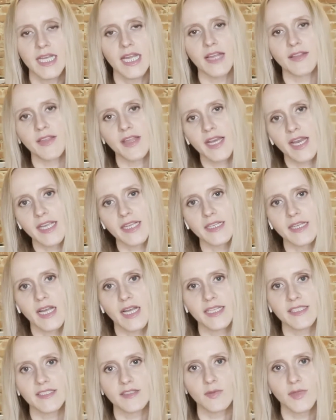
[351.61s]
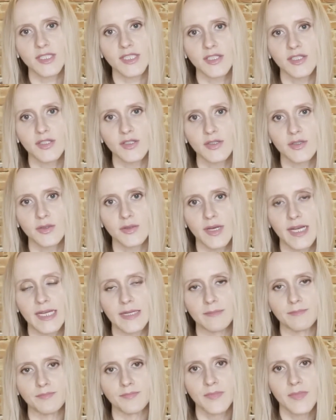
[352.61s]
And then I switched to
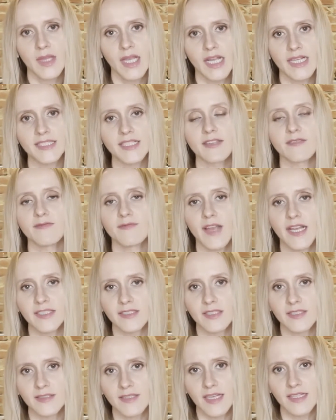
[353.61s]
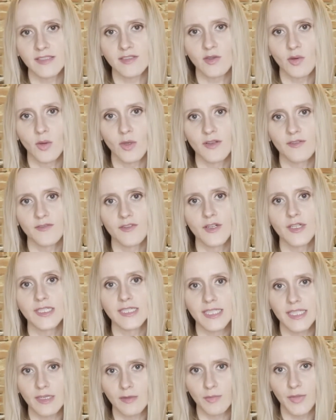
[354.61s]
I did fashion design school for a
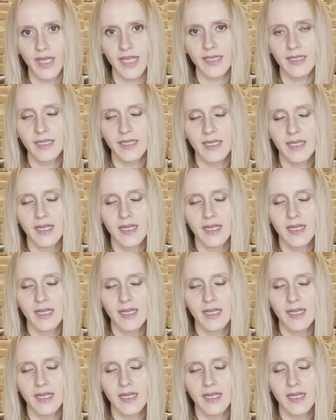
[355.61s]
little bit,